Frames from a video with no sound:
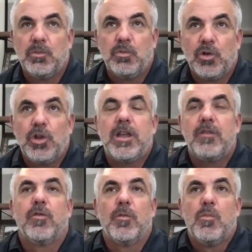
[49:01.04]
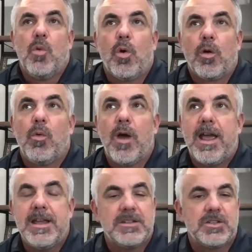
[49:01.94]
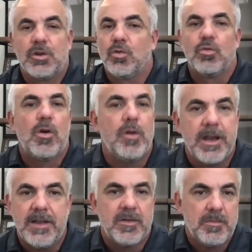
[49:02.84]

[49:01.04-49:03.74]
looking for more ways to grow it even